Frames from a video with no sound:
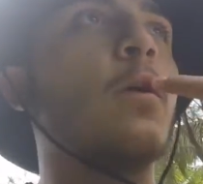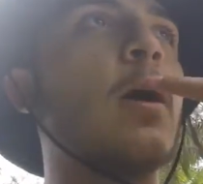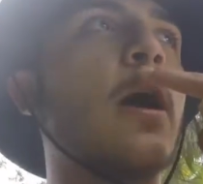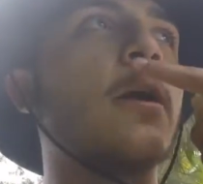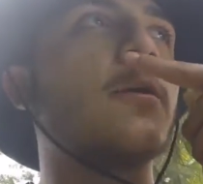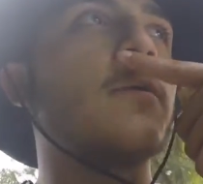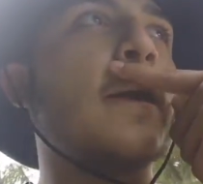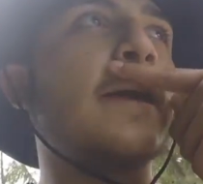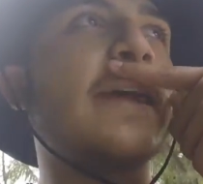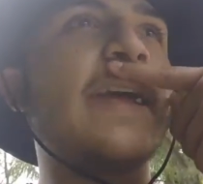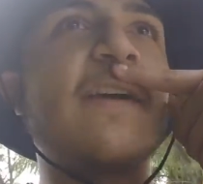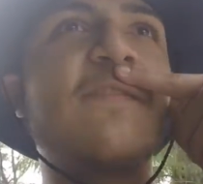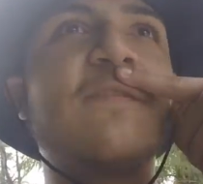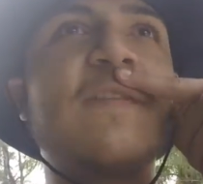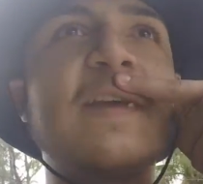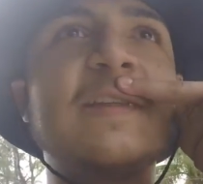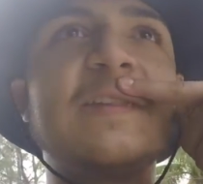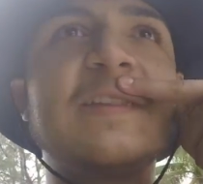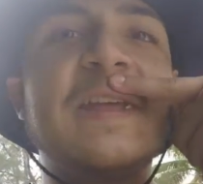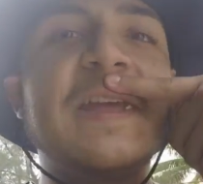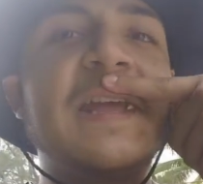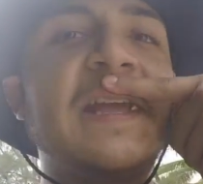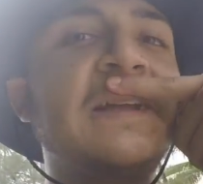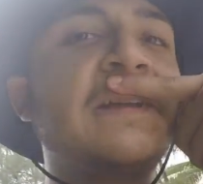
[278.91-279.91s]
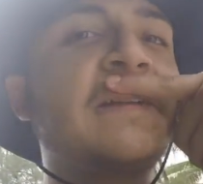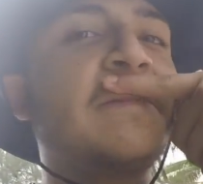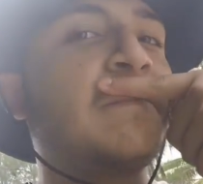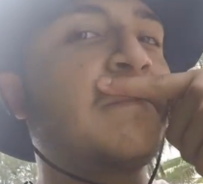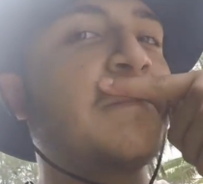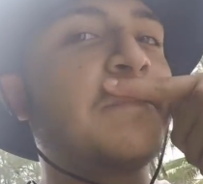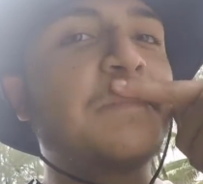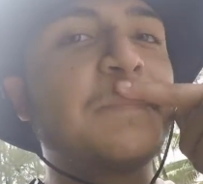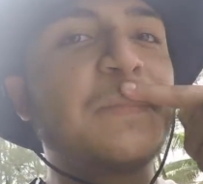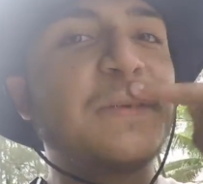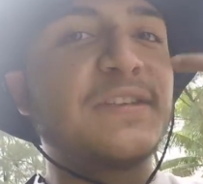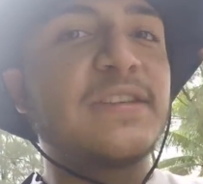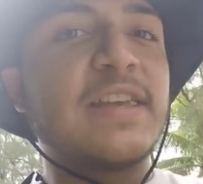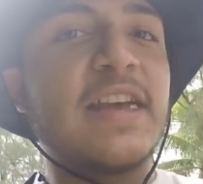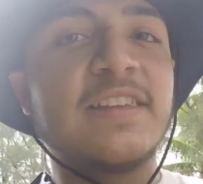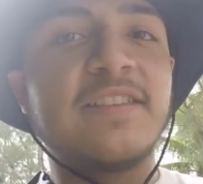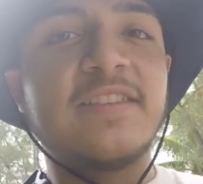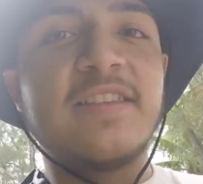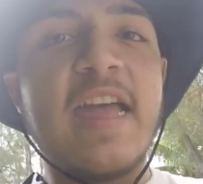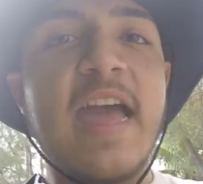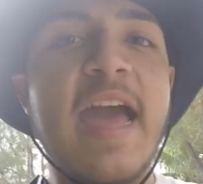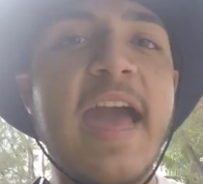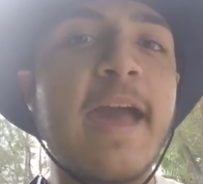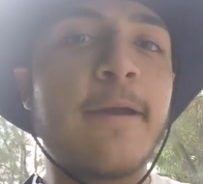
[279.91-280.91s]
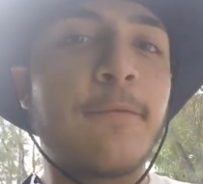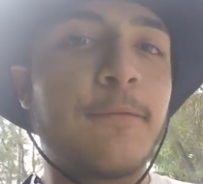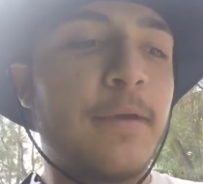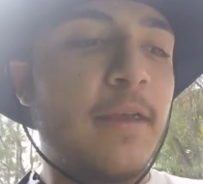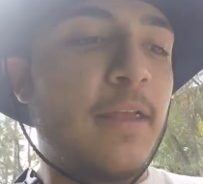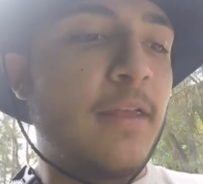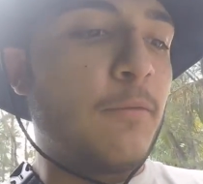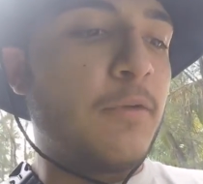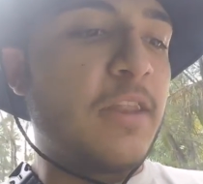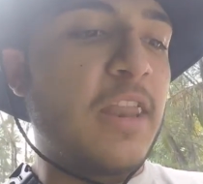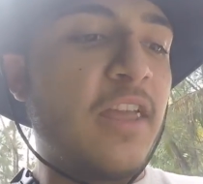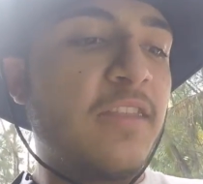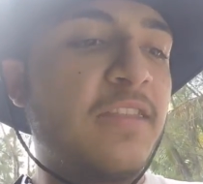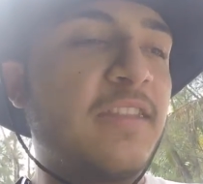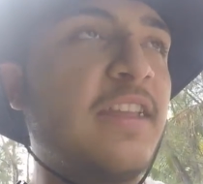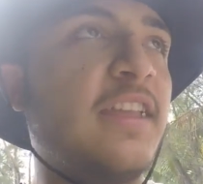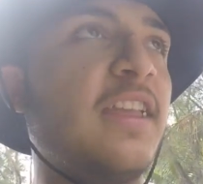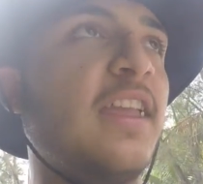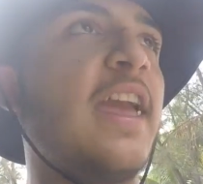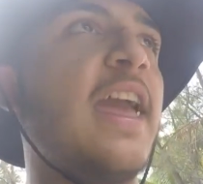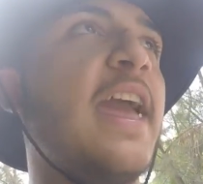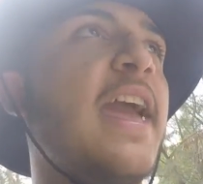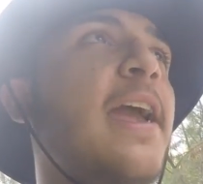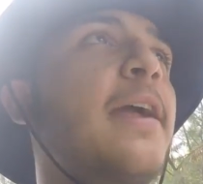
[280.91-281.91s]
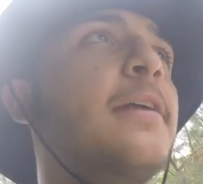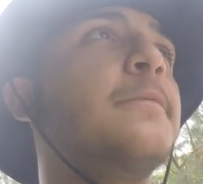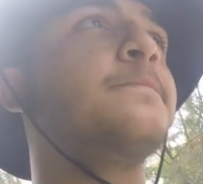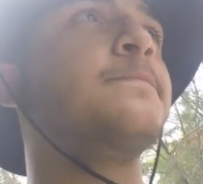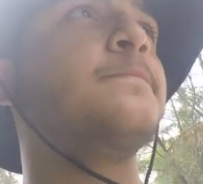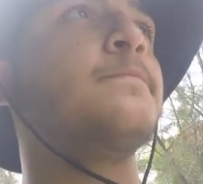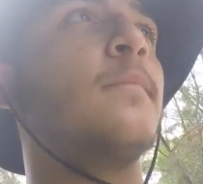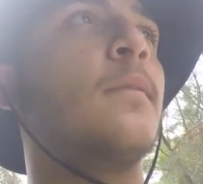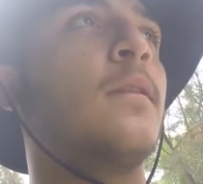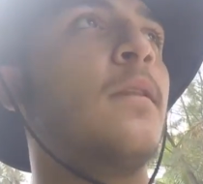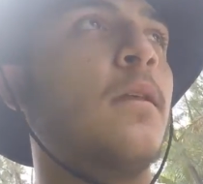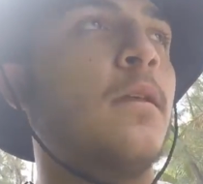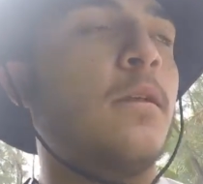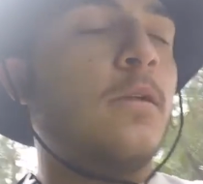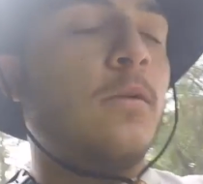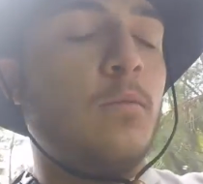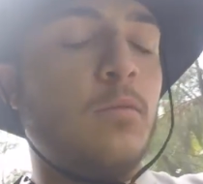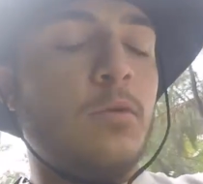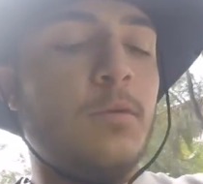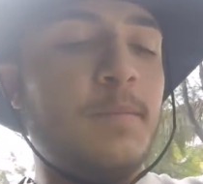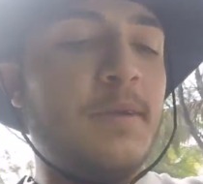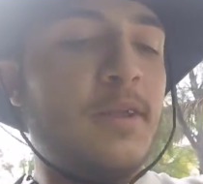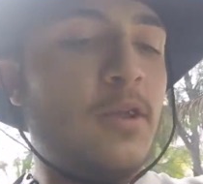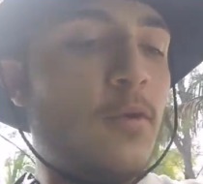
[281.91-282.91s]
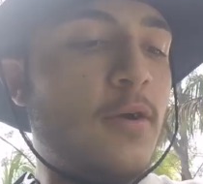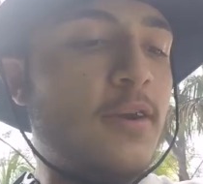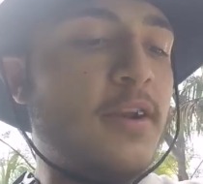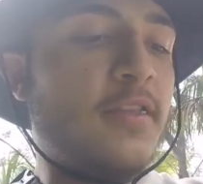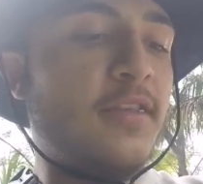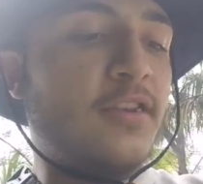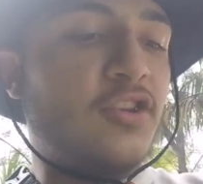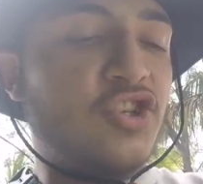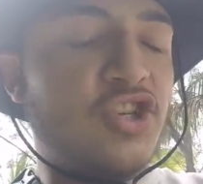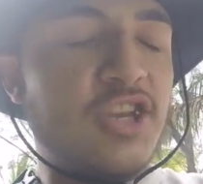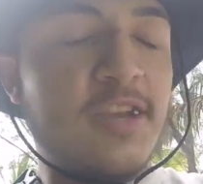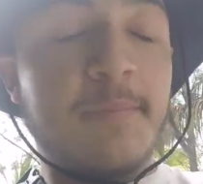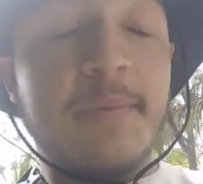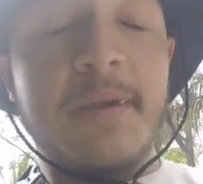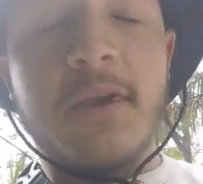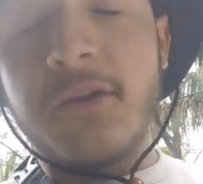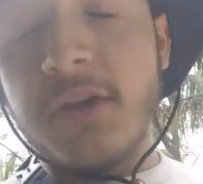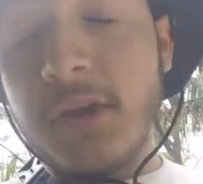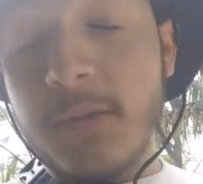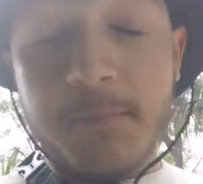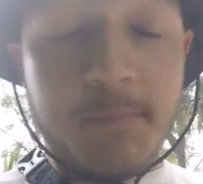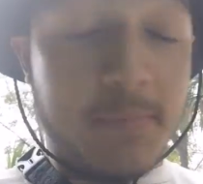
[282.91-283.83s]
Hard Rock Cafe thing. Besides that, really, with nothing yet. We'll be going on the ship here in a